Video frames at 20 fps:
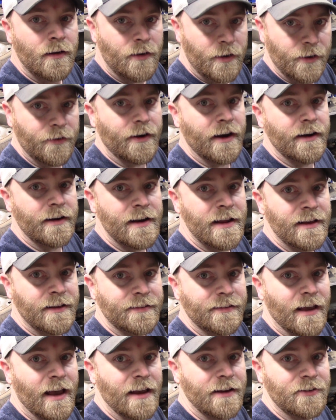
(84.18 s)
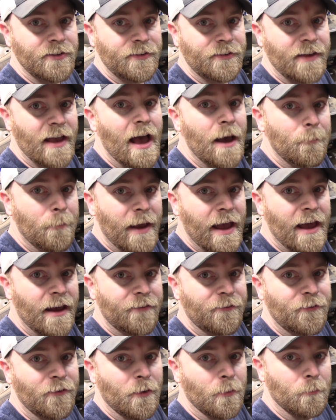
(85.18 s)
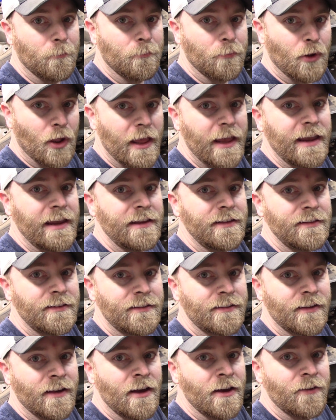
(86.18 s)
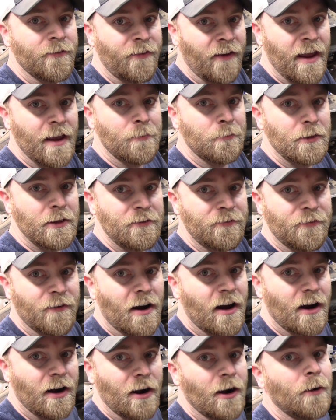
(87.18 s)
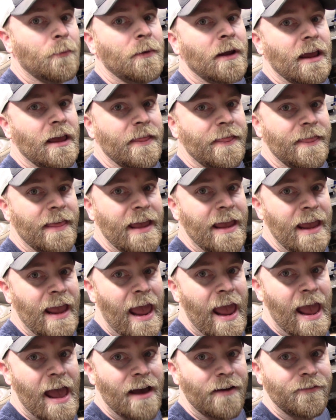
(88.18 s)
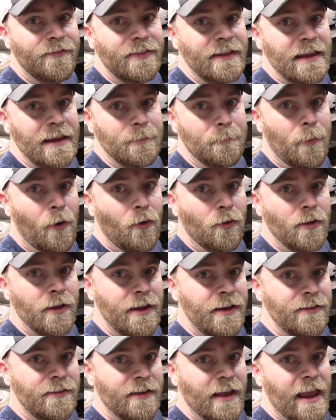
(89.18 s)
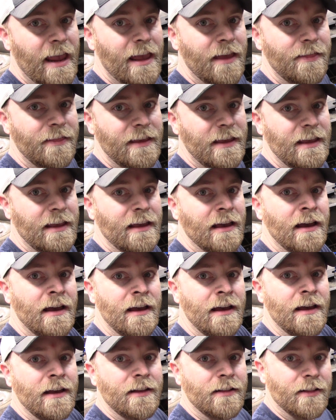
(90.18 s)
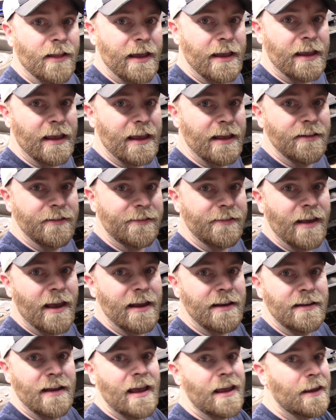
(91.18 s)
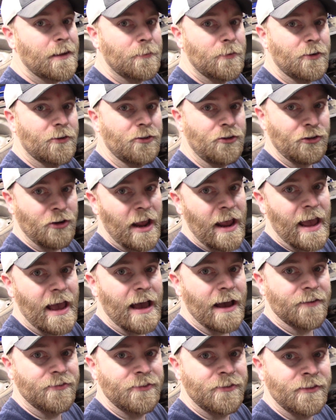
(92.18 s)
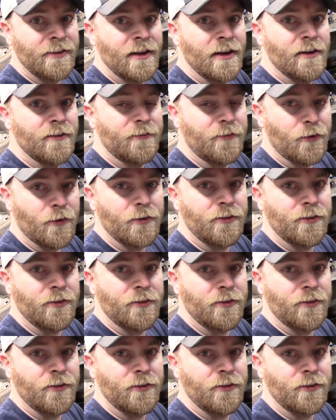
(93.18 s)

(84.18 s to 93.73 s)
Alright, rednecks, I just got back from Blain's family farm, and they have the pulleys and the inside diameter shafts for